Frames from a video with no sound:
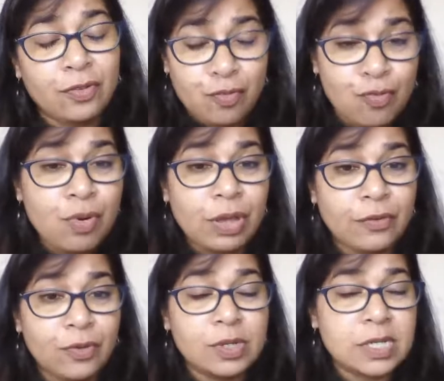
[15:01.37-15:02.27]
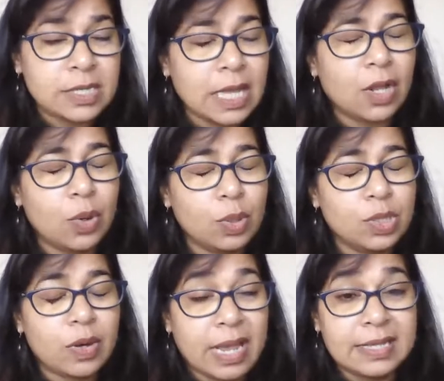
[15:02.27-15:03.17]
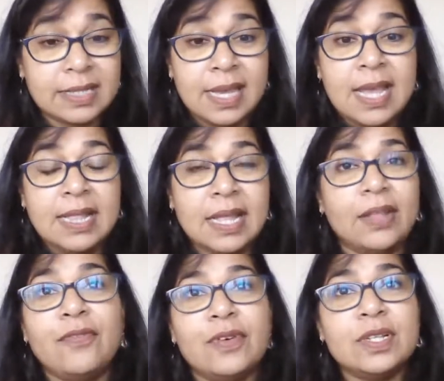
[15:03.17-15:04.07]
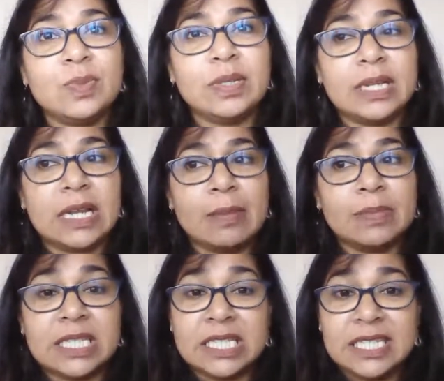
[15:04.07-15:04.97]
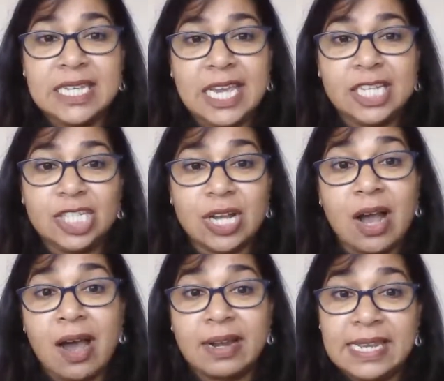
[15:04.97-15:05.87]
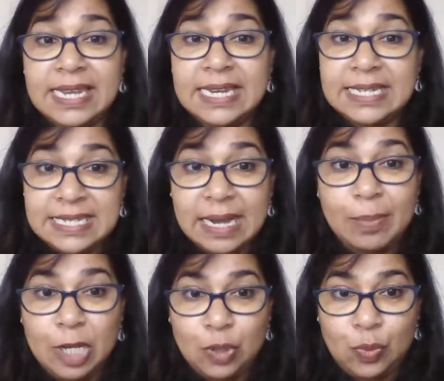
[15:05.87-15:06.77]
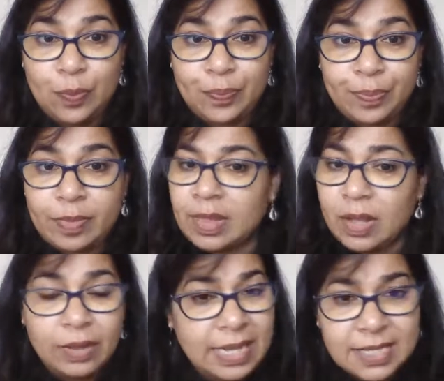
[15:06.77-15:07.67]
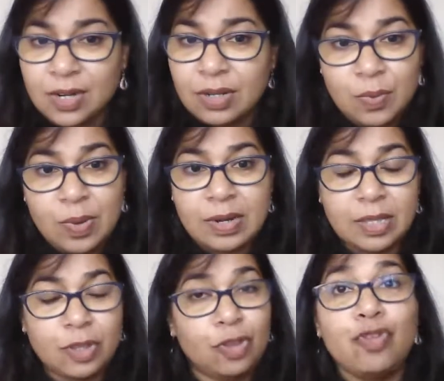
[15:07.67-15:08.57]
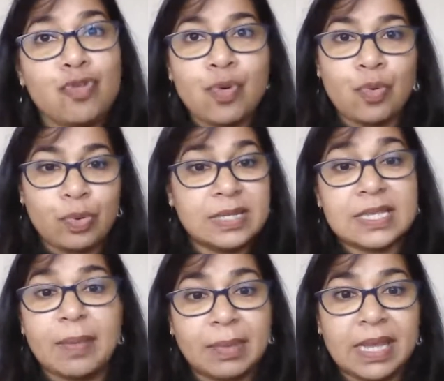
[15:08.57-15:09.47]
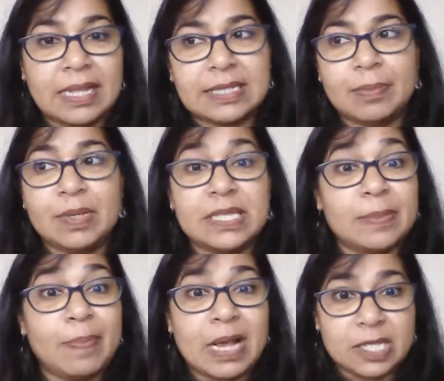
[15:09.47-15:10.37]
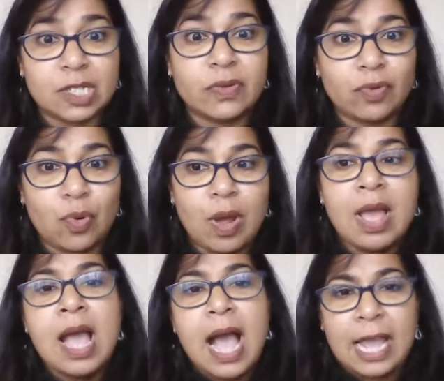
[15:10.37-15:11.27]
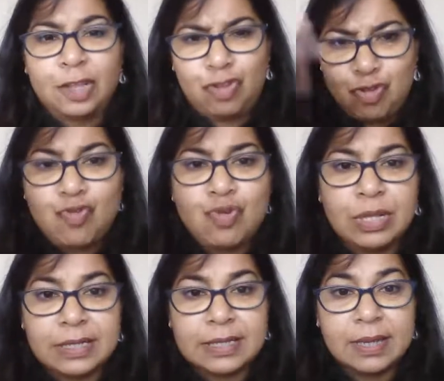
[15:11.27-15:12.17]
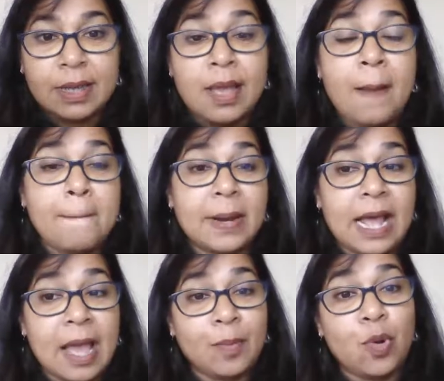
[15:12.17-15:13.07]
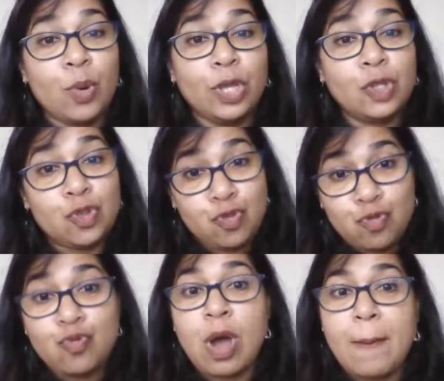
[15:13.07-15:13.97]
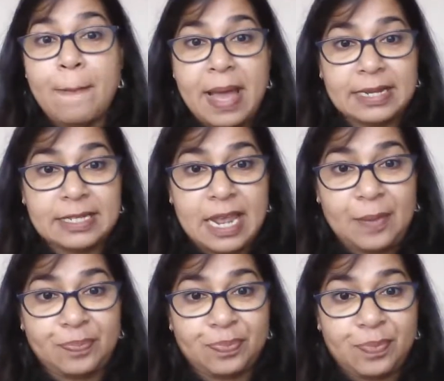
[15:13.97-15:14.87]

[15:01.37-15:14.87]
through, if you just think, close your eyes, then the first word that comes is Threw. Now, that's not the word. Through is something else. That means the past tense of throw. I threw this, but I'm going through a bad time.